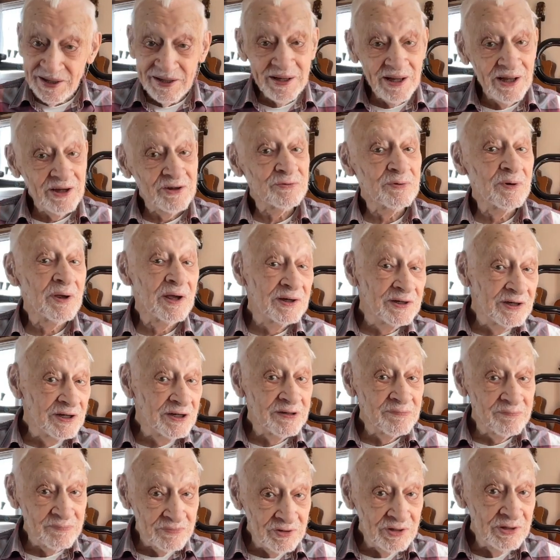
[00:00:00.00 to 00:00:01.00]
That's why I
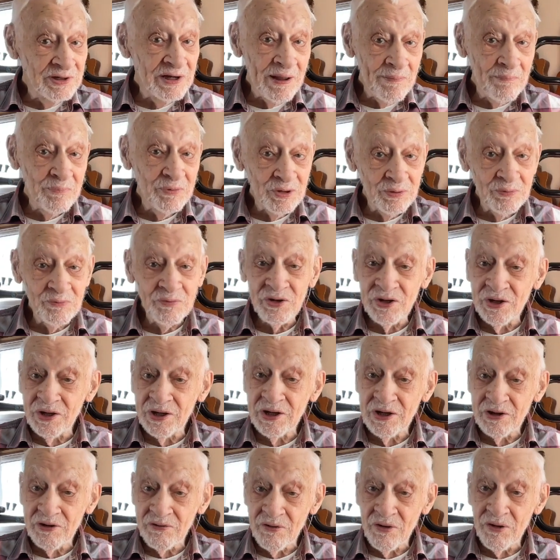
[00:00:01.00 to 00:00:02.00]
didn't name them
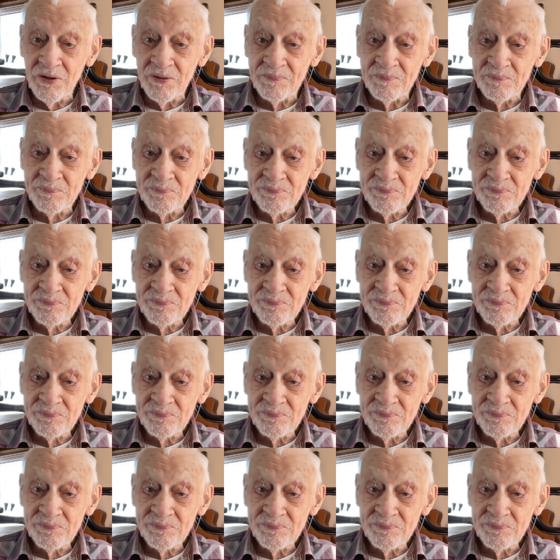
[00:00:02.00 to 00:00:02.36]
earlier on.